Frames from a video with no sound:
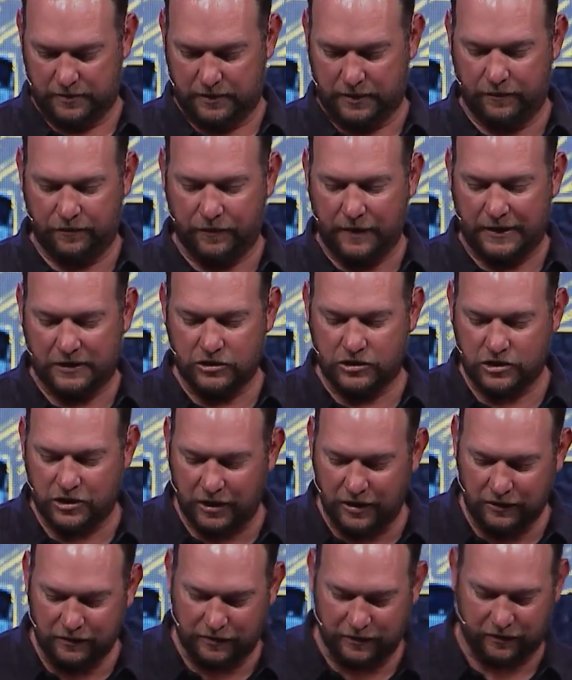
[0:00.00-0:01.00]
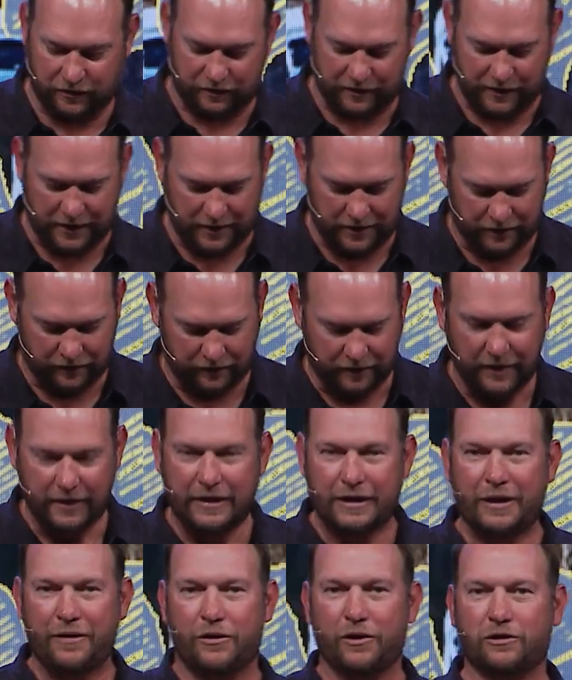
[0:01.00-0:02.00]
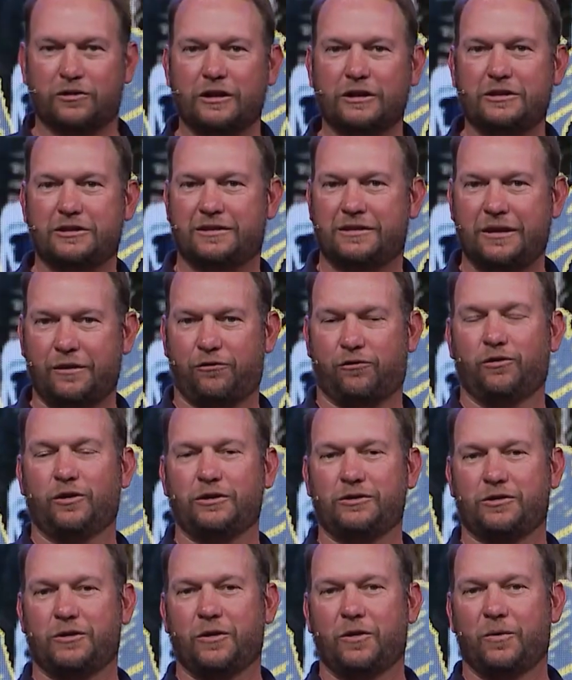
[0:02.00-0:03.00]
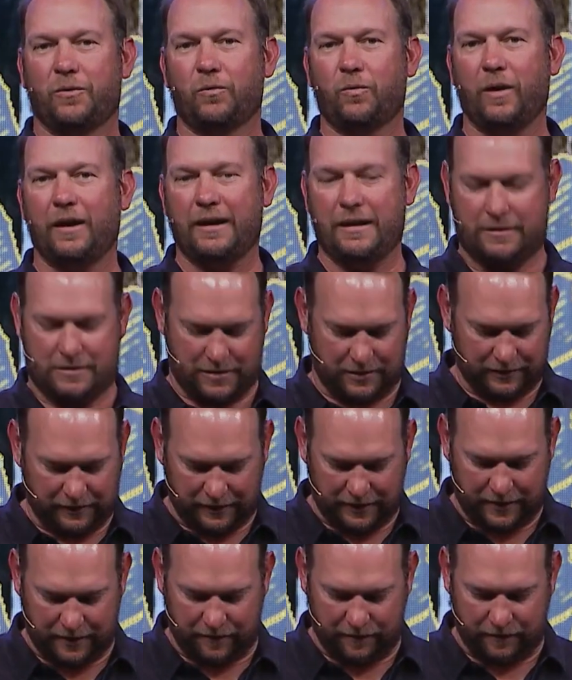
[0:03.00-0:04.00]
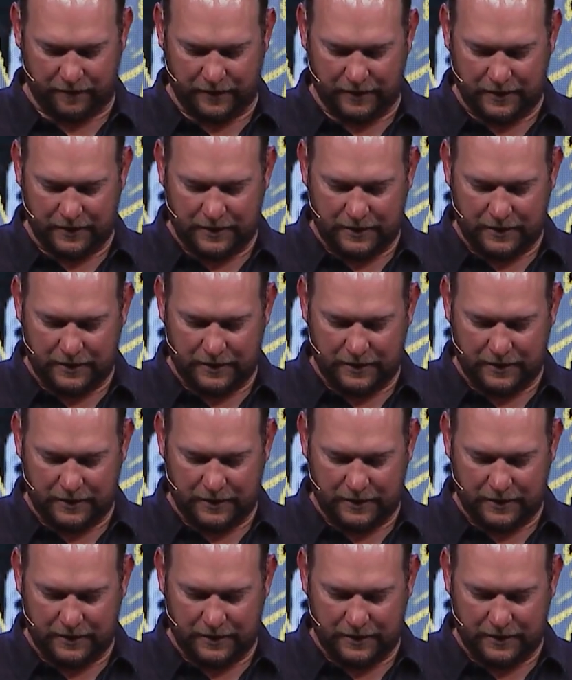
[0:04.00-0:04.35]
In fact, Jesus says there's a different way to live.